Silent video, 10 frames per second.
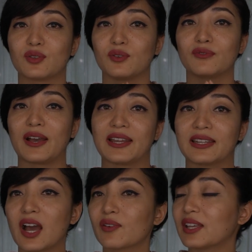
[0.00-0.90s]
to find
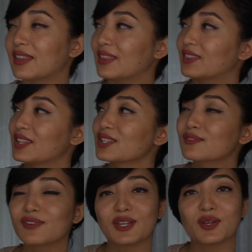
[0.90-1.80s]
out in
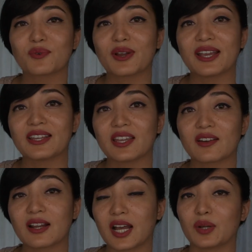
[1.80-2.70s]
this video right
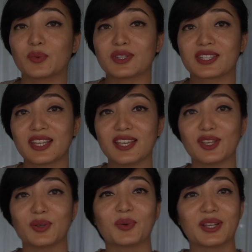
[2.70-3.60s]
here. I will see
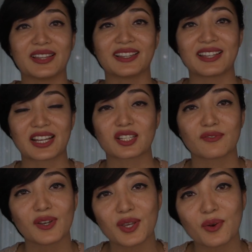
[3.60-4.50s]
you in the next
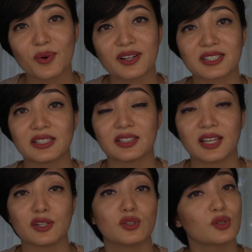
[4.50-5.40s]
video. Until
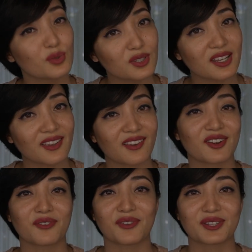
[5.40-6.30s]
then, do take
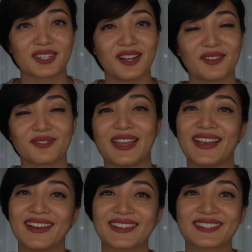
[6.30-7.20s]
care of yourself
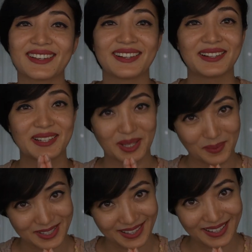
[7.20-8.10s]
and
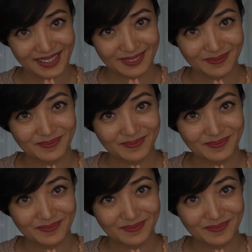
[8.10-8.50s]
namaste.